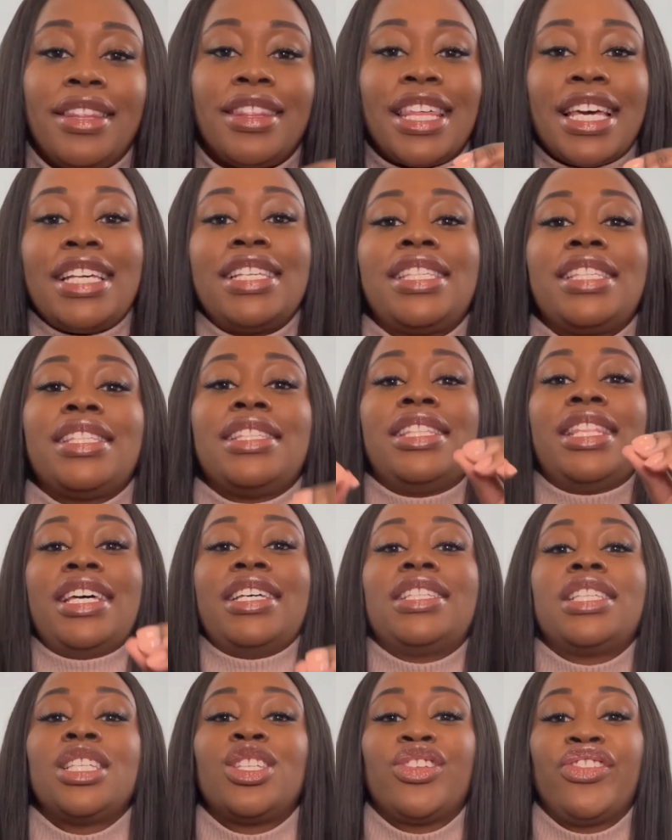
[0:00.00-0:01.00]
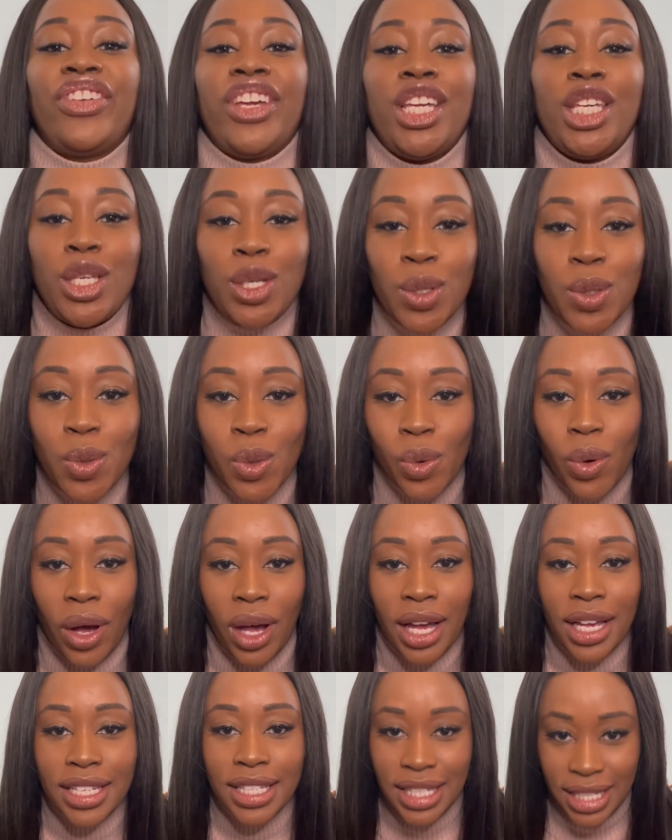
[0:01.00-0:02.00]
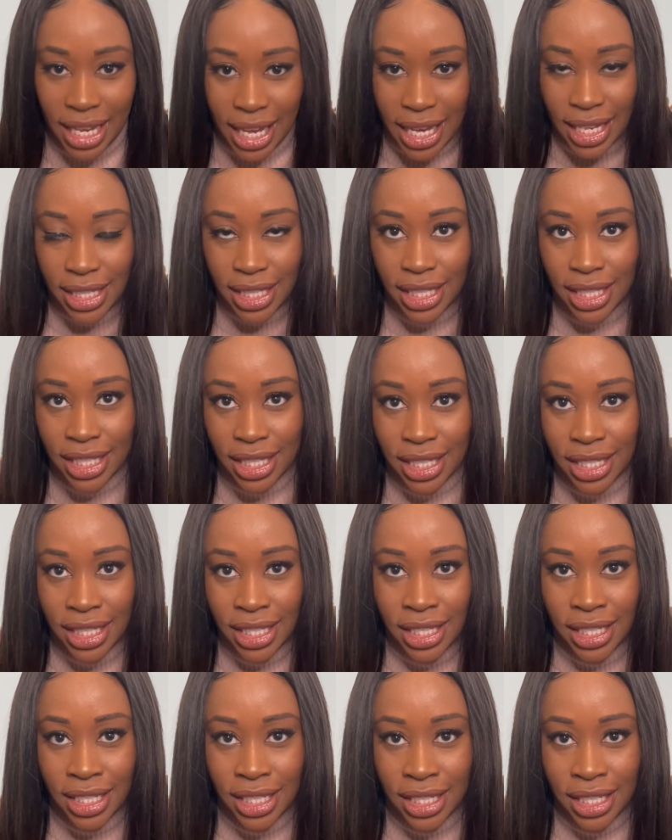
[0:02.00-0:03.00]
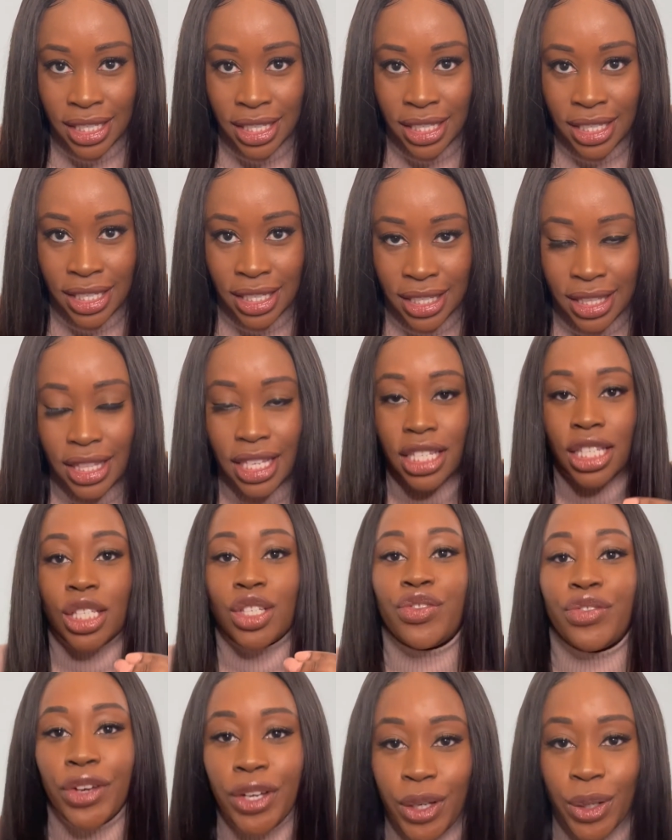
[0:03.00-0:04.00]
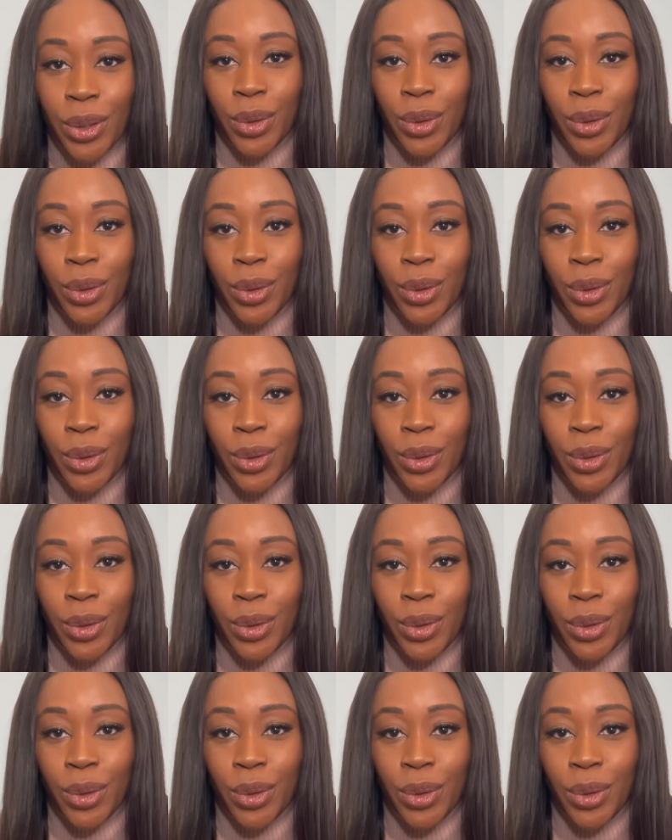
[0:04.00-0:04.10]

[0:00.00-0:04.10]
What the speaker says: This is for you, sis. This is for you.